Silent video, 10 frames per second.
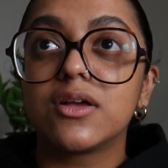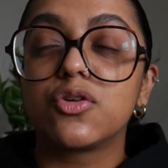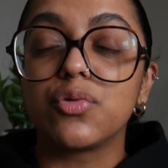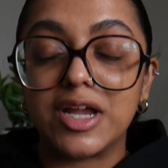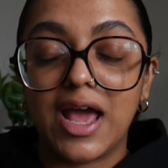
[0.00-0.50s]

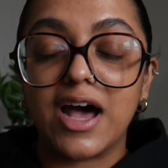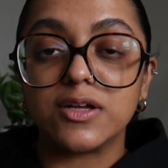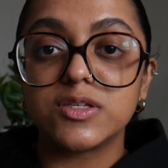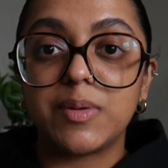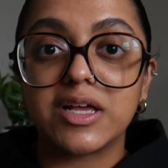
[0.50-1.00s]

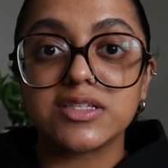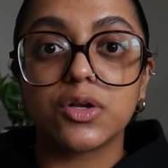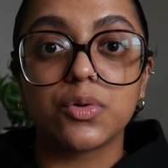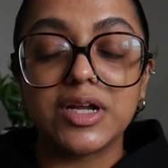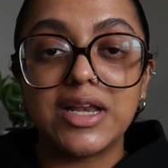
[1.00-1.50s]
greenhouse, because the
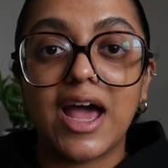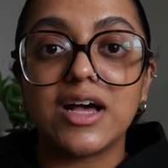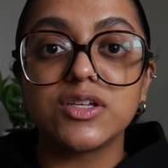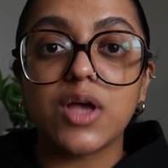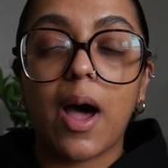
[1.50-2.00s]
greenhouse,